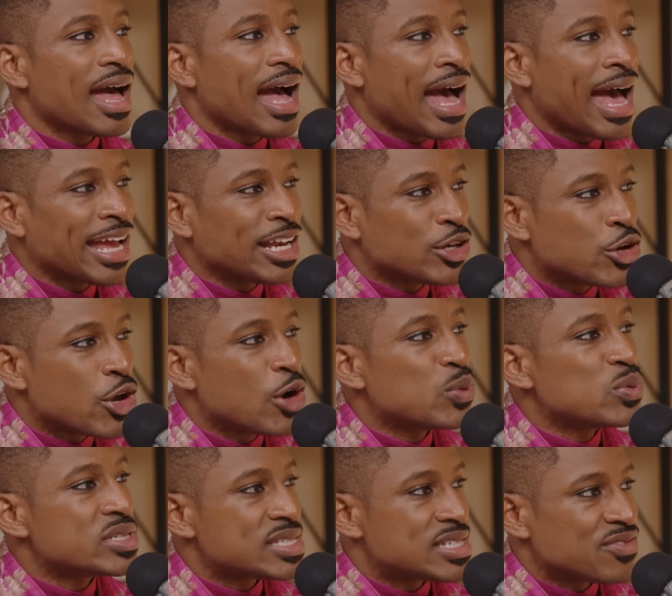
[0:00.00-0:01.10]
I know
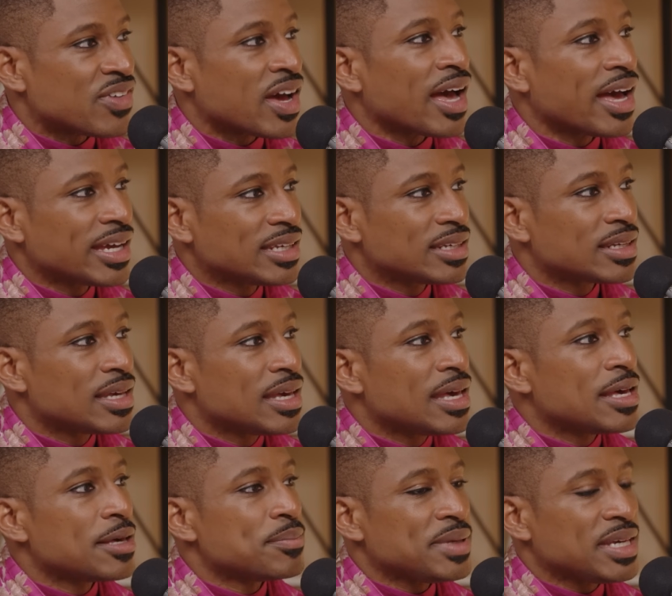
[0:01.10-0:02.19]
was divine.
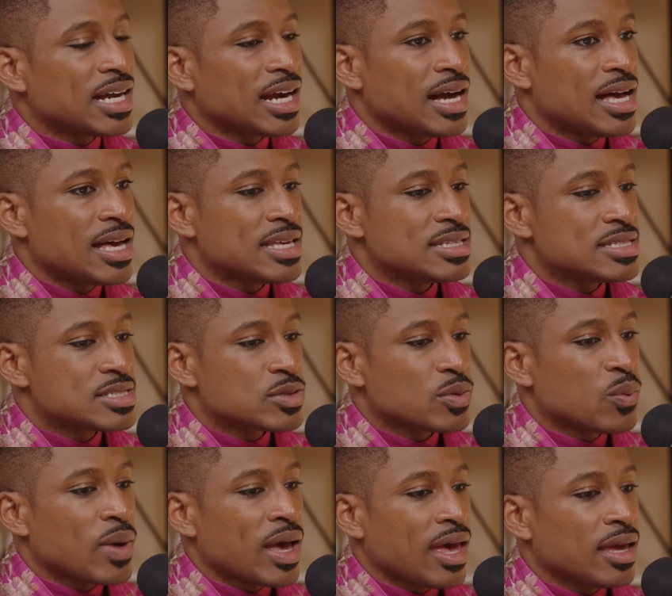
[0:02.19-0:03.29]
Because
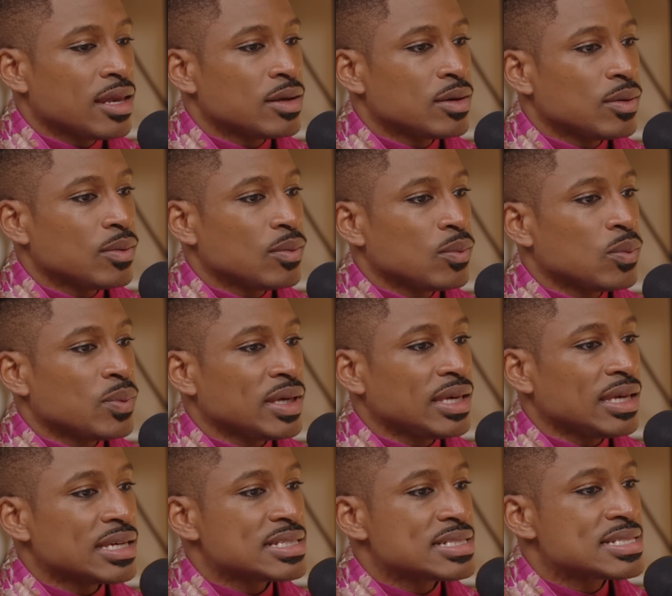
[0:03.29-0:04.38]
when
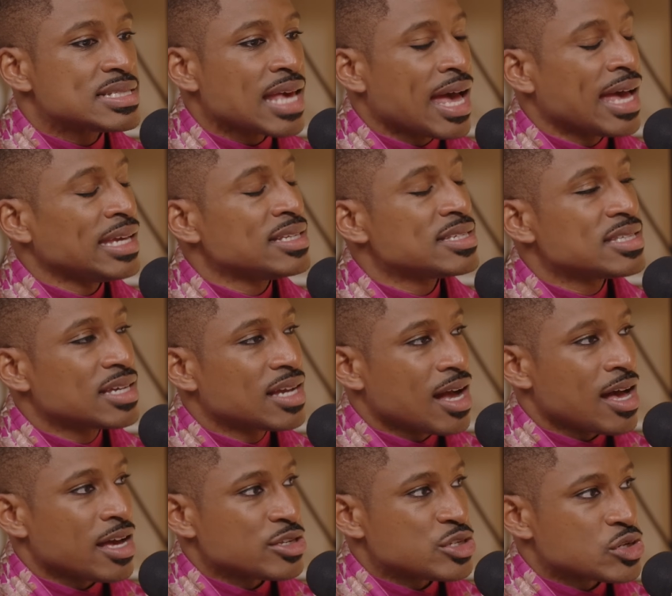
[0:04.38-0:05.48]
we signed the
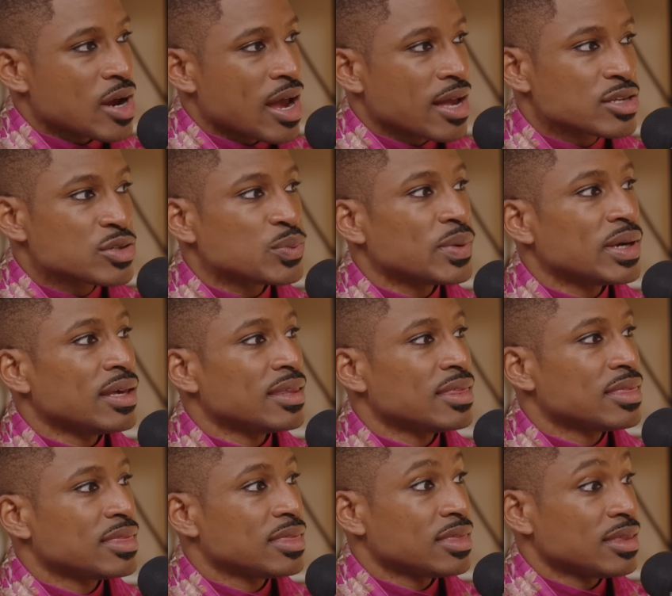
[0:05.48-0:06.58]
contract
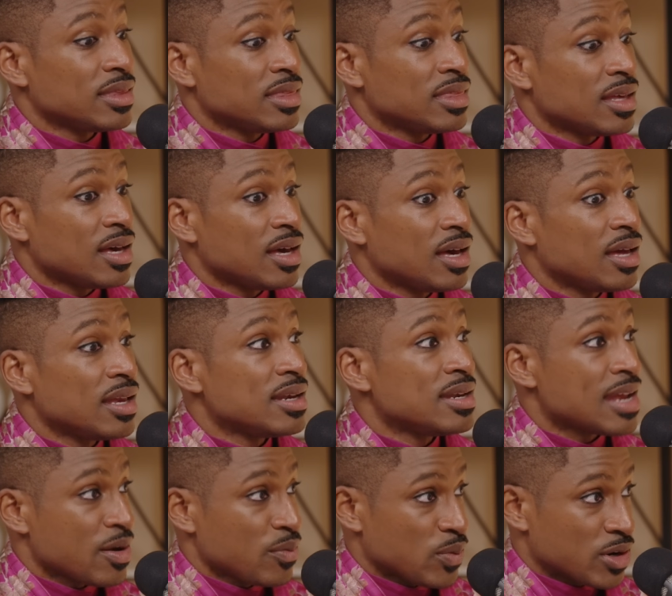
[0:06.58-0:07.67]
with the
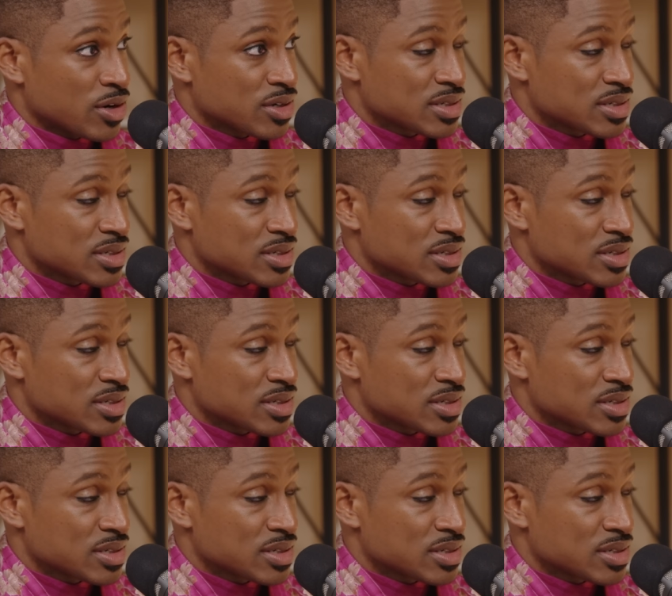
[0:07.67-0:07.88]
network.